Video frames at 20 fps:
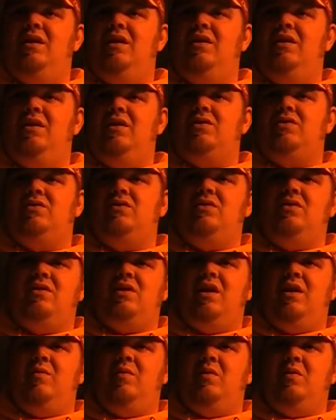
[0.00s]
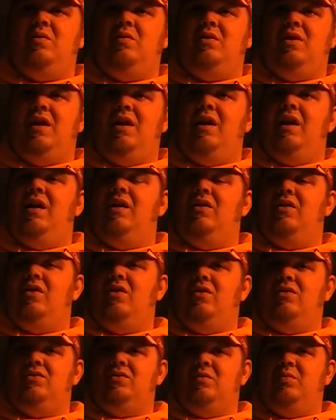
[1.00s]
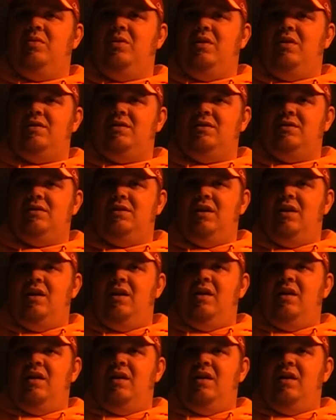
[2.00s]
industrial, chemical, and agricultural process.